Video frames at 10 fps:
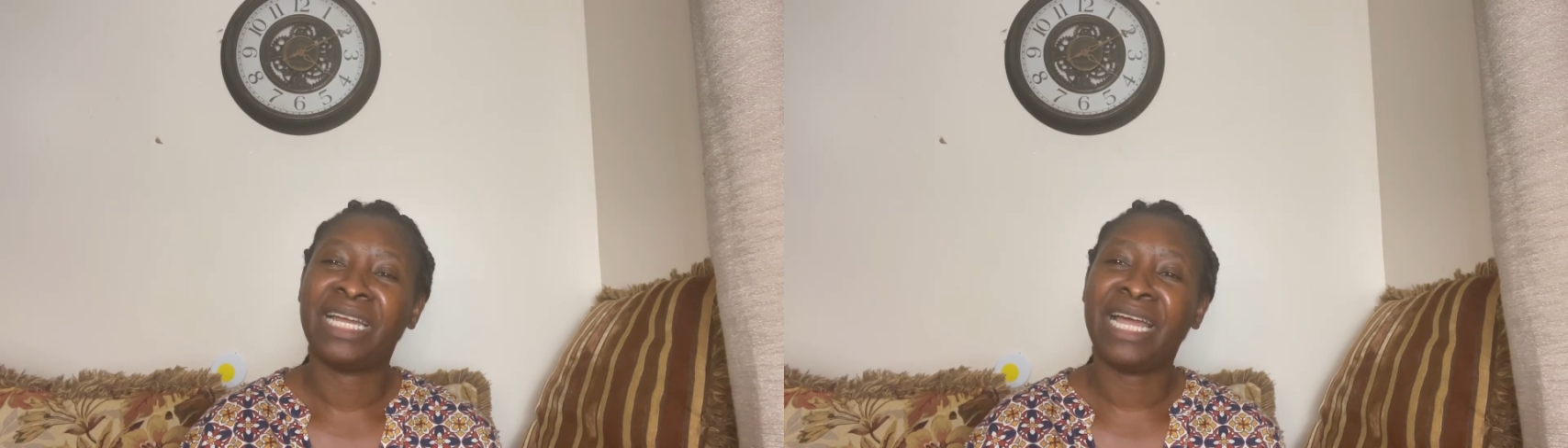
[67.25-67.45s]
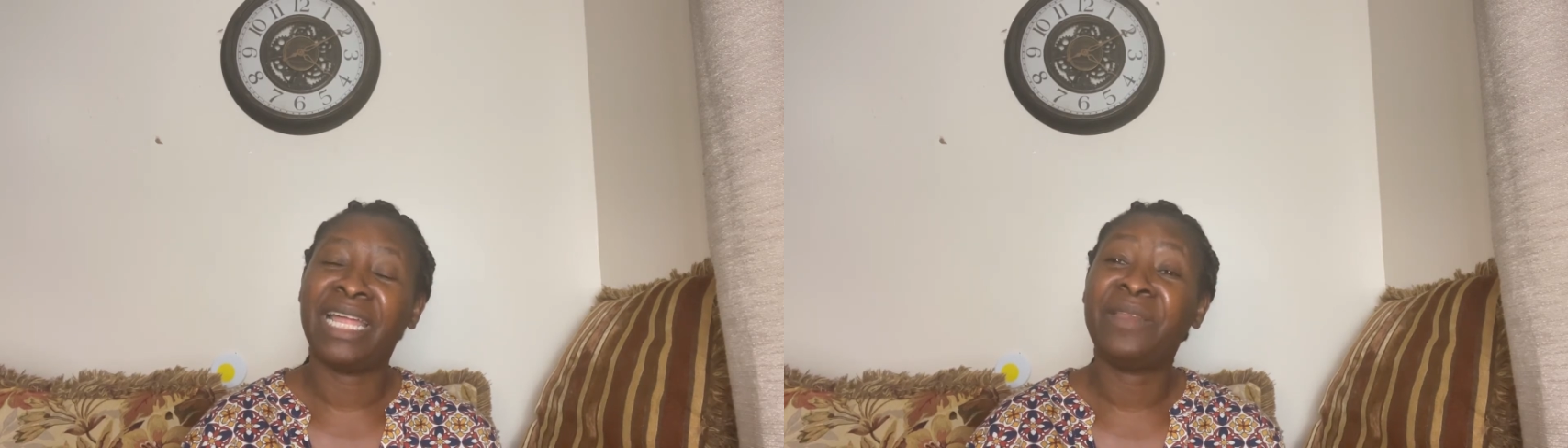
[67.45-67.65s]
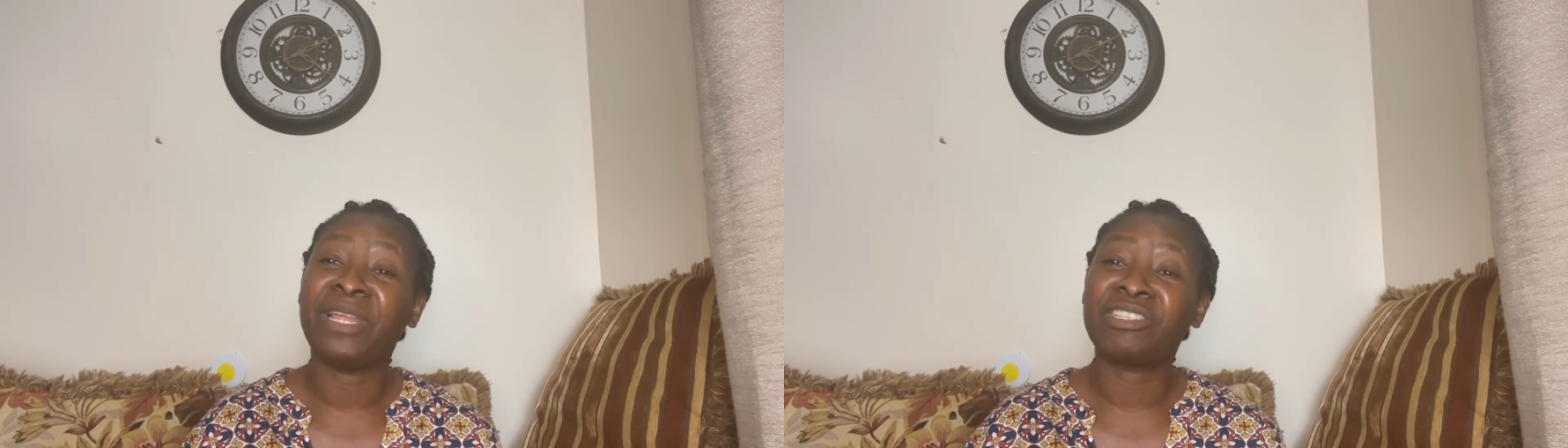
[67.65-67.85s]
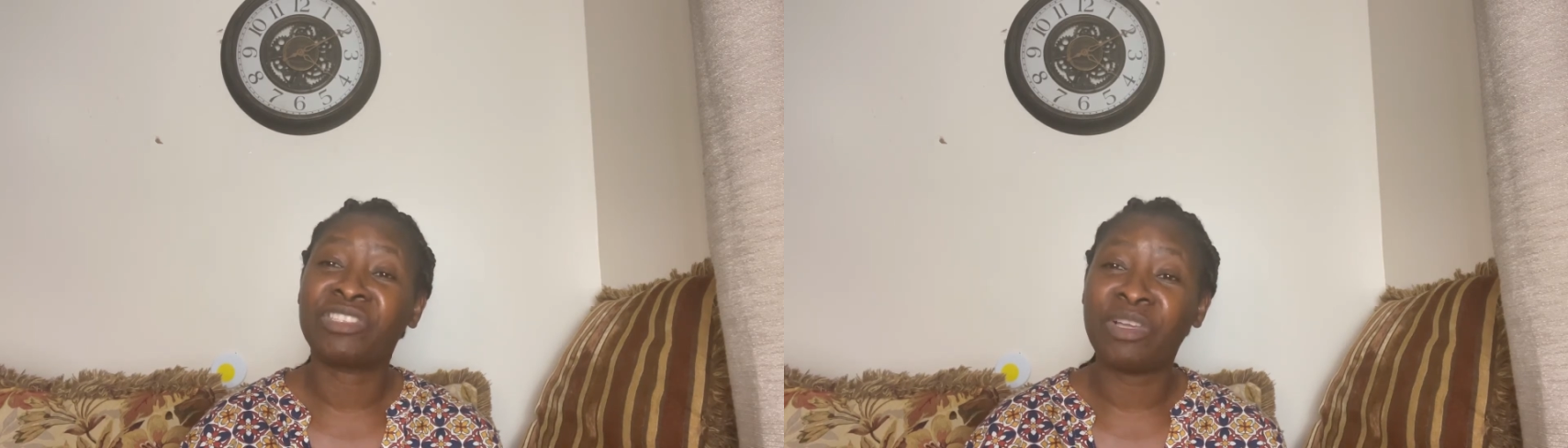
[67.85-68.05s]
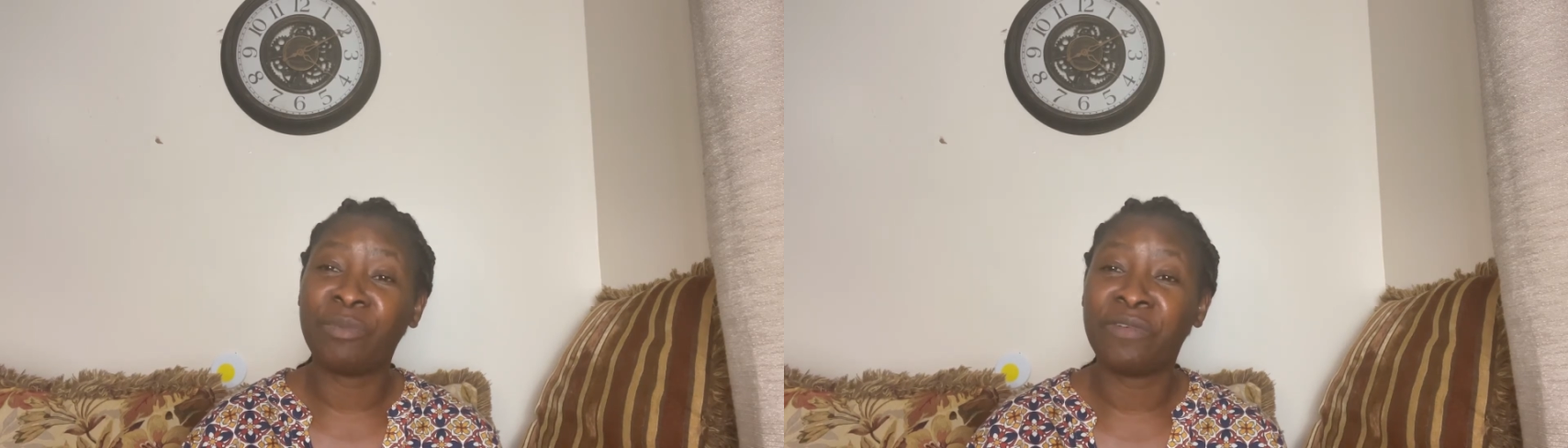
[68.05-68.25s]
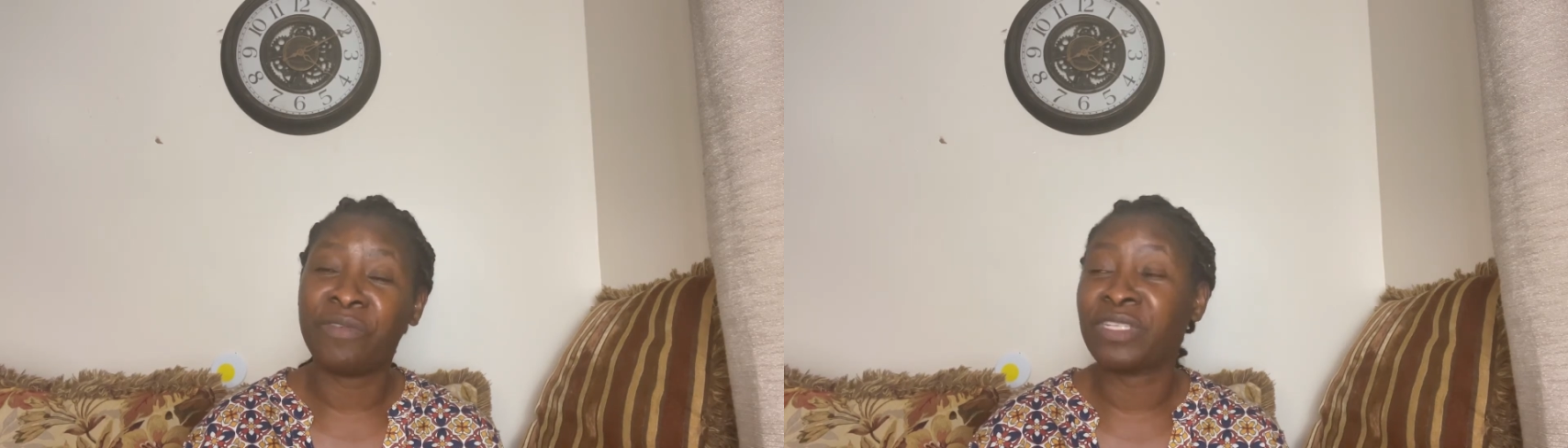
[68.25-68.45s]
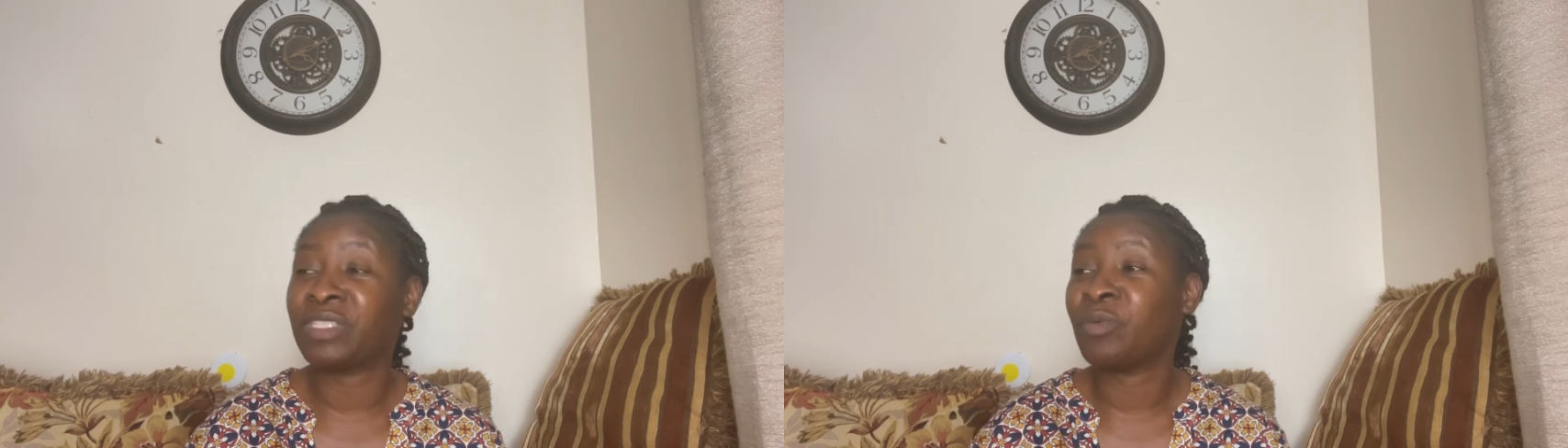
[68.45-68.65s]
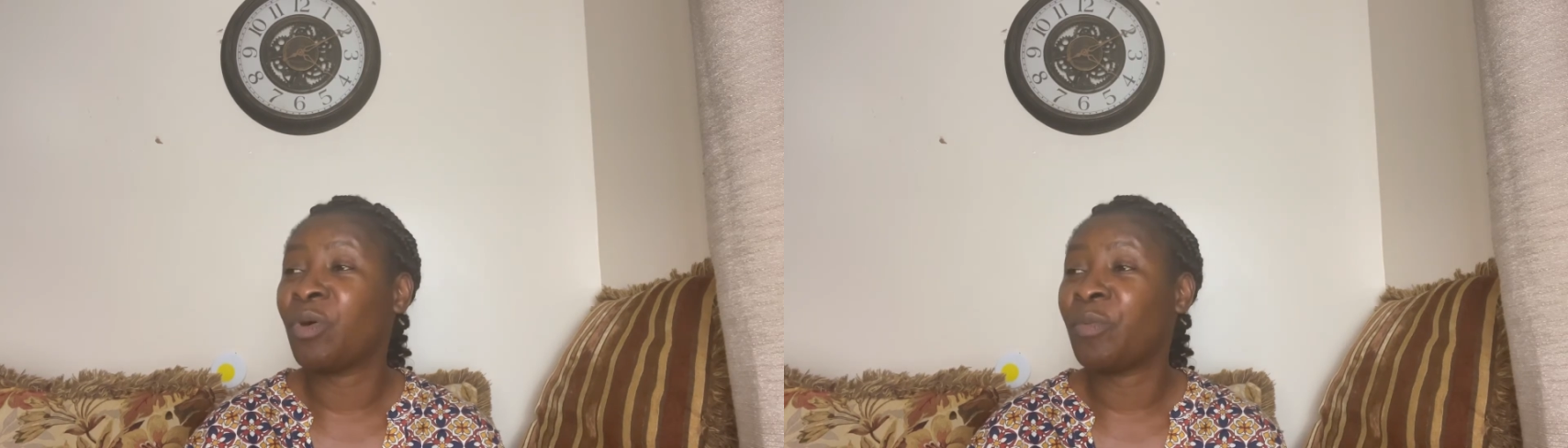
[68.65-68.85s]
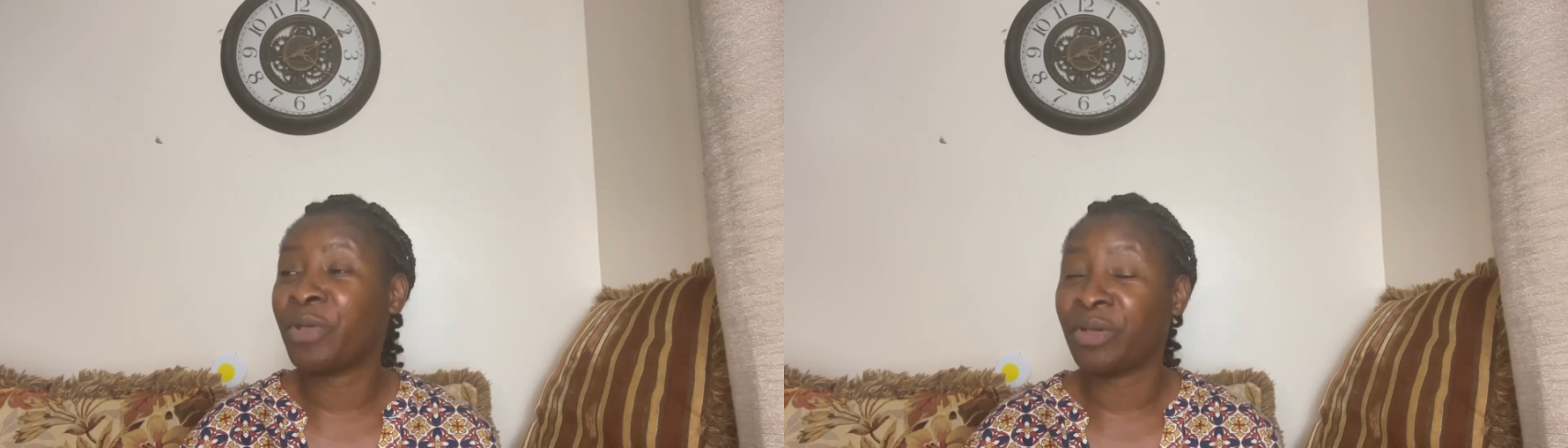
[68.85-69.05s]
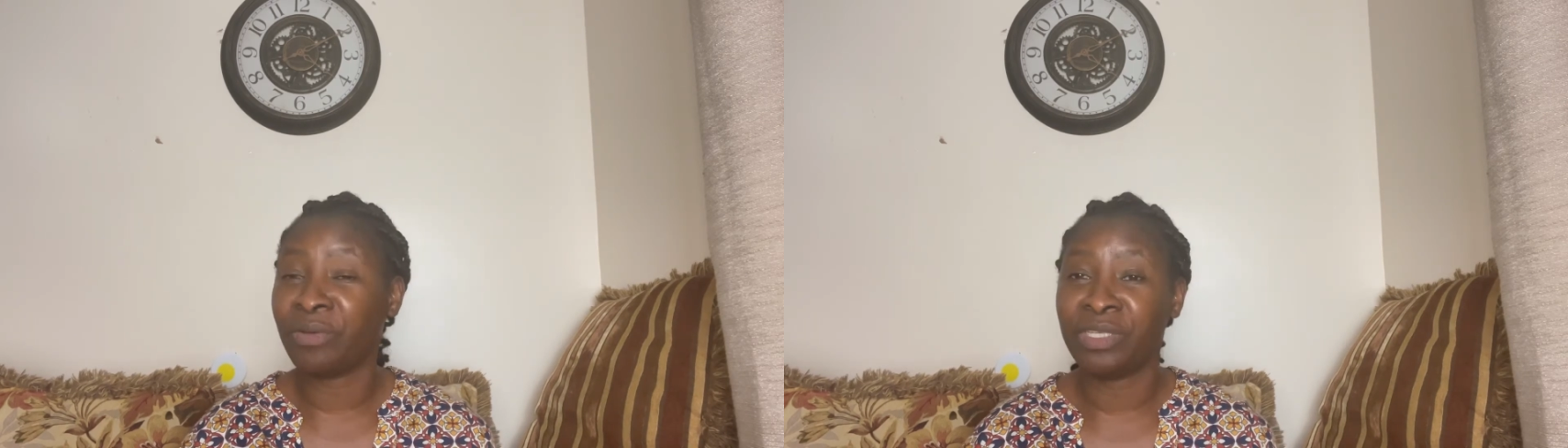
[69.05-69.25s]
I know that some of us, in one way
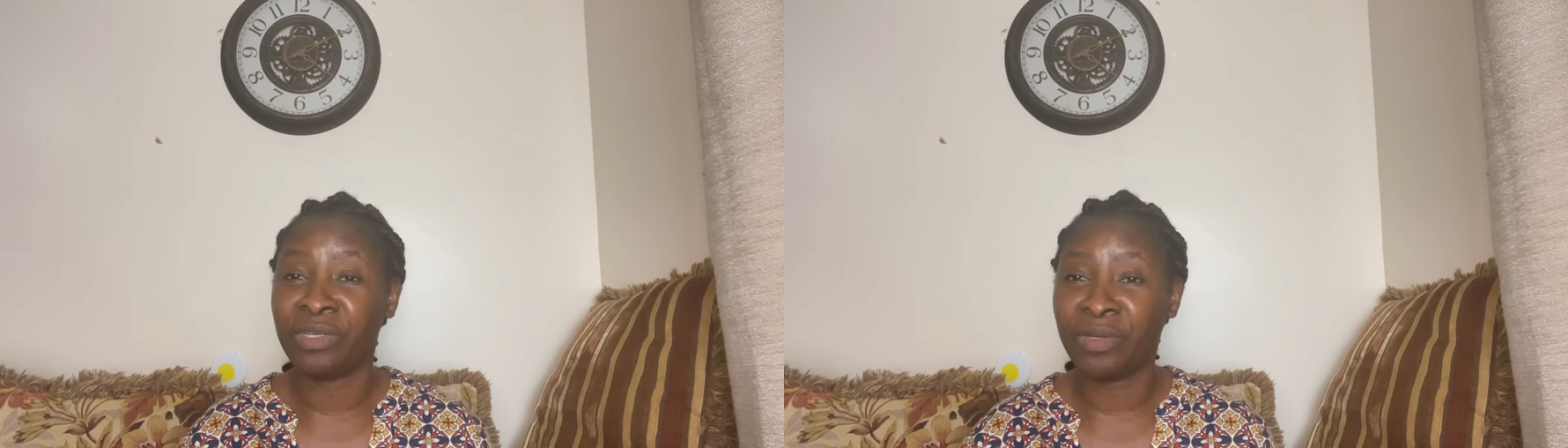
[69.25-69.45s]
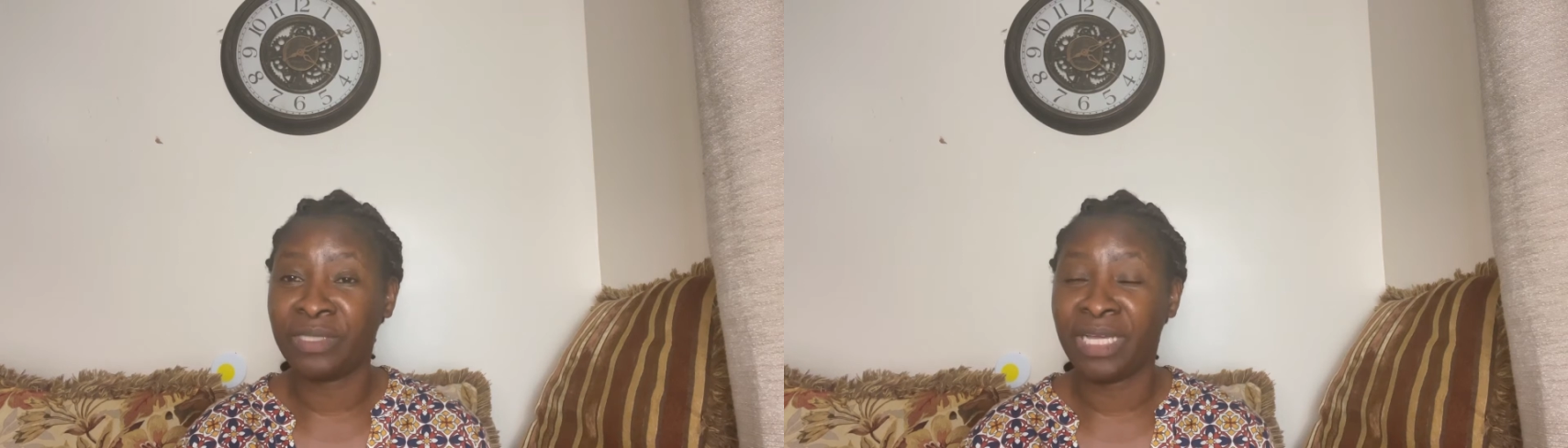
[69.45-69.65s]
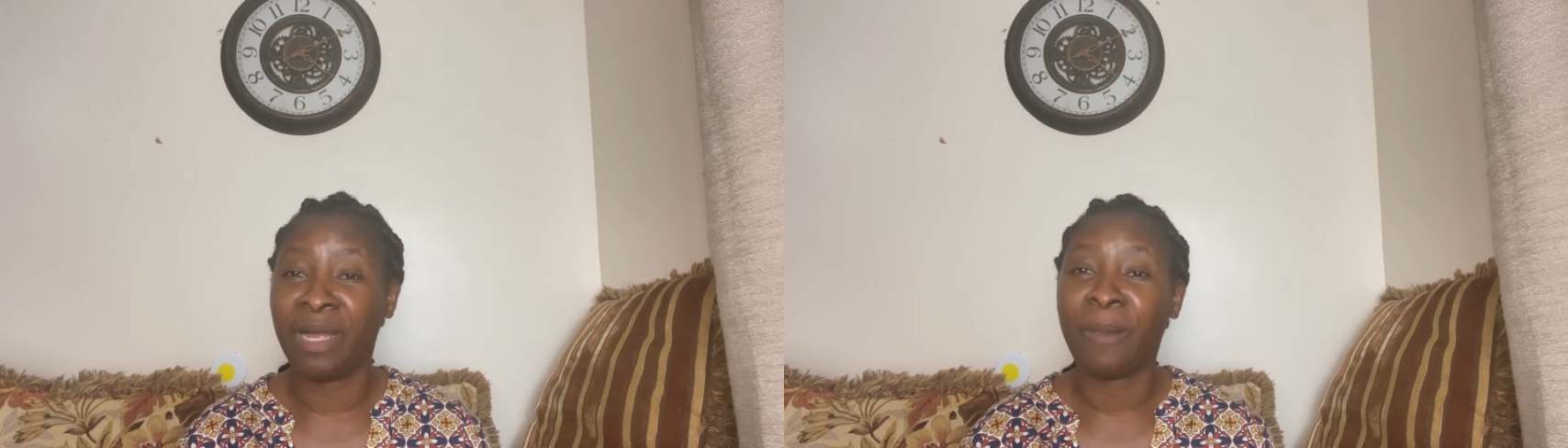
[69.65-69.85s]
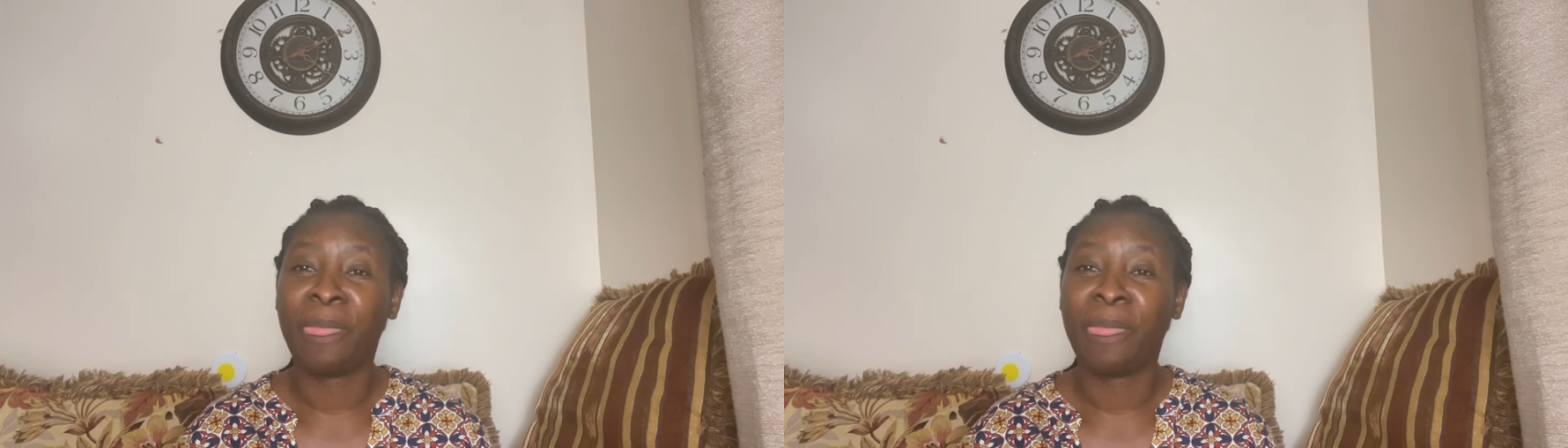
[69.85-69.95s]
or the other,